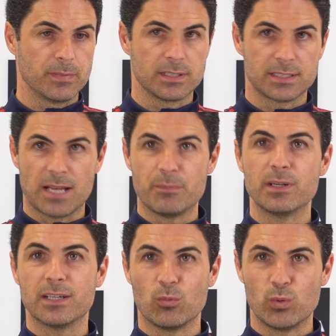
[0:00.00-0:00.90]

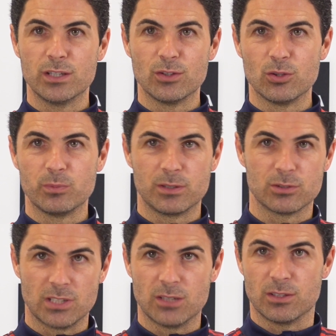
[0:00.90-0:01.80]
summer and window,
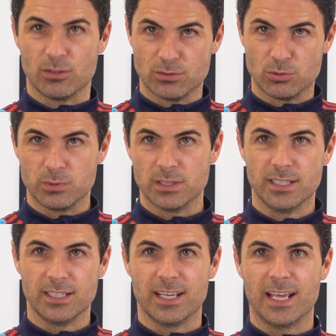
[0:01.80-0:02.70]
because now they're going to be
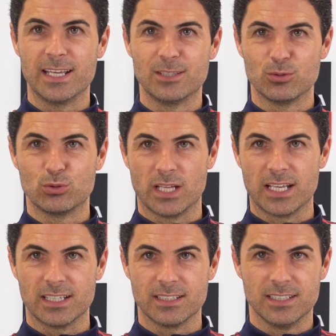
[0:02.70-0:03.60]
8 to
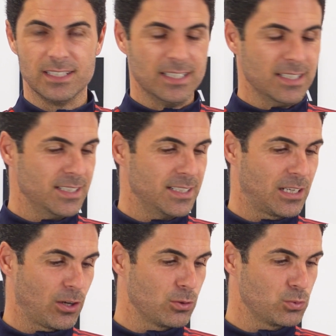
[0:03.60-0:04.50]
10
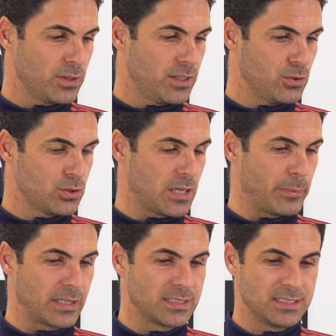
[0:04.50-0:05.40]
clubs with huge
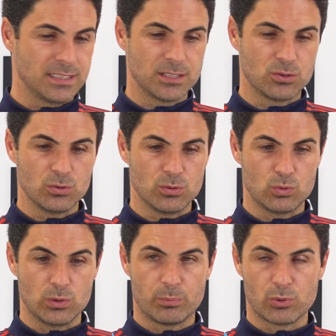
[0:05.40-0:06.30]
capacities to
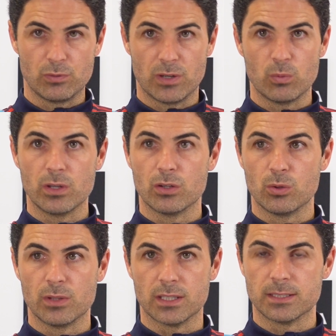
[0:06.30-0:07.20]
improve, and we don't
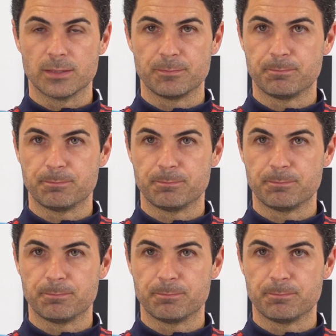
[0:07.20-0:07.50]
know that.